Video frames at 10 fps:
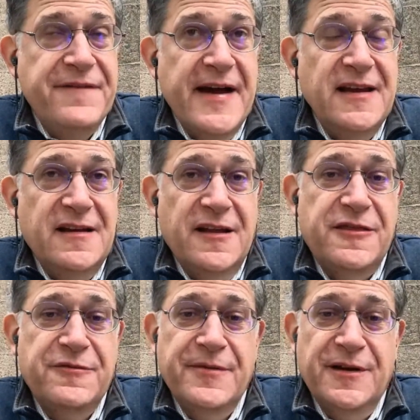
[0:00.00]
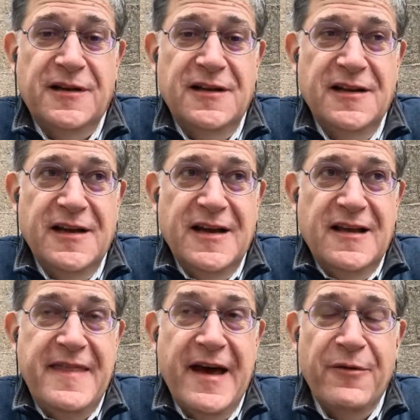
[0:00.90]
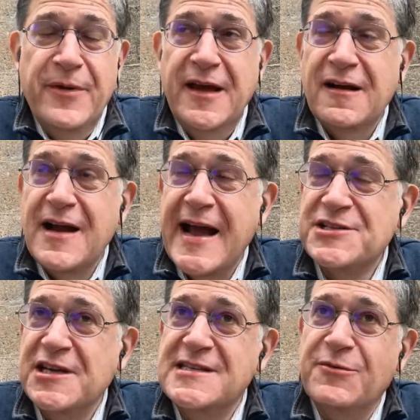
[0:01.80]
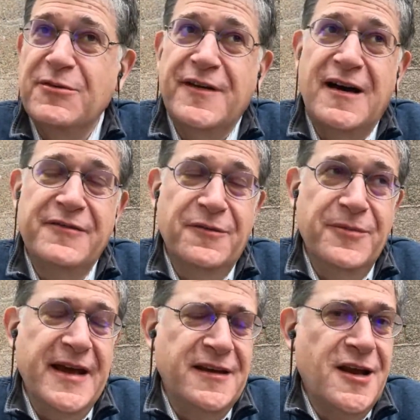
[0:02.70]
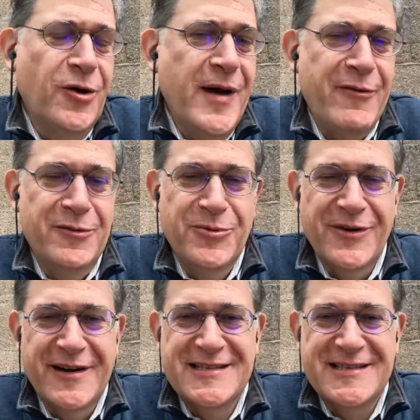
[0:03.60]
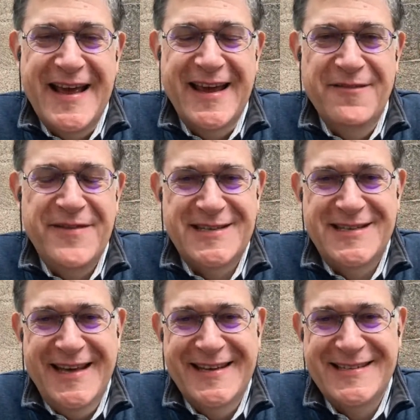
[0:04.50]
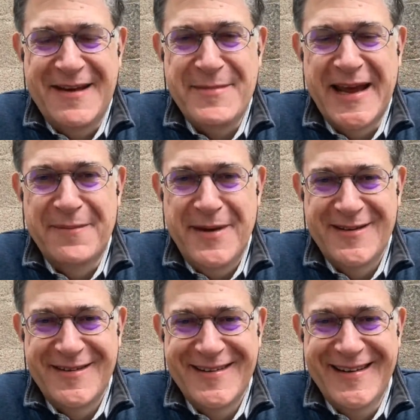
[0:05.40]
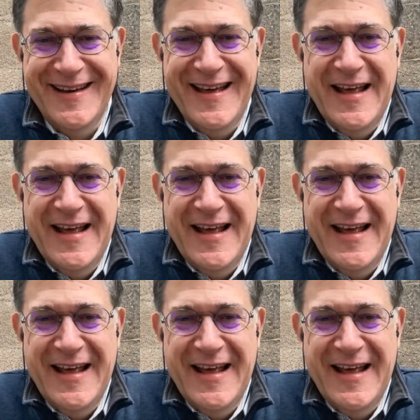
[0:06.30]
it a thrill that we are actually so involved that we know how it works and can fix things and make it better. Yeah.